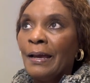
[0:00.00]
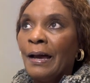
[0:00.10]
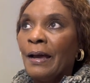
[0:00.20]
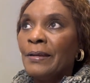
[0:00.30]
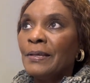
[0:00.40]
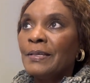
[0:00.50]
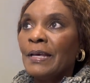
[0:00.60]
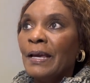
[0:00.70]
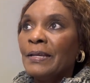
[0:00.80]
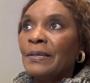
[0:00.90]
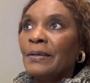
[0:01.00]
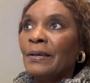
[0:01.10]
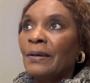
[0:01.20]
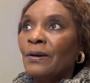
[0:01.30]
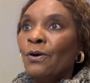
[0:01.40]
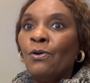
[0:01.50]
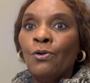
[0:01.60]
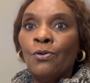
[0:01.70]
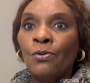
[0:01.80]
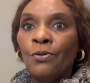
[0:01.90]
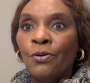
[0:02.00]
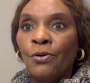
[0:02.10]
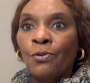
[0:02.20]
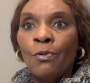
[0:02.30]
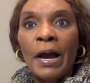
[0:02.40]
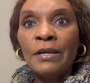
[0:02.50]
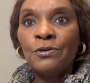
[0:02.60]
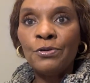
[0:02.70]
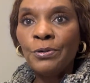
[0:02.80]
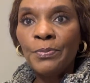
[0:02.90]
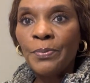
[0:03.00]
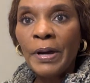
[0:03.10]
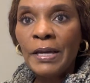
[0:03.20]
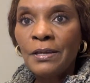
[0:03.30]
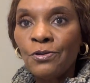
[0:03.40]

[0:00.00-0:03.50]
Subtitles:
And they said, oh, why should he be buried in?